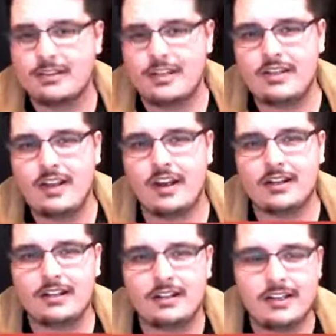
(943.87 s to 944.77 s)
He's
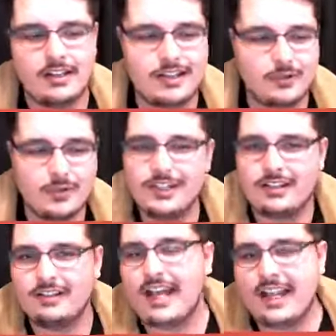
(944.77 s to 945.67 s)
not. He's
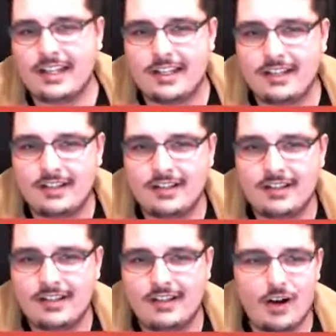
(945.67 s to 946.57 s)
really the lackey
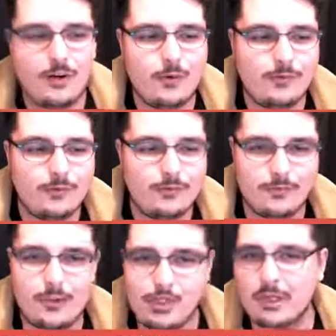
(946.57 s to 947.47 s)
of
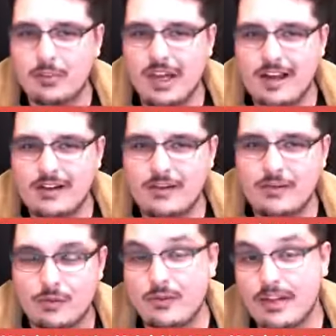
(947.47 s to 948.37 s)
the big bad,
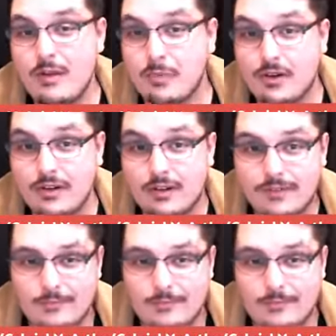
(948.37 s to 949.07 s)
or the Emperor.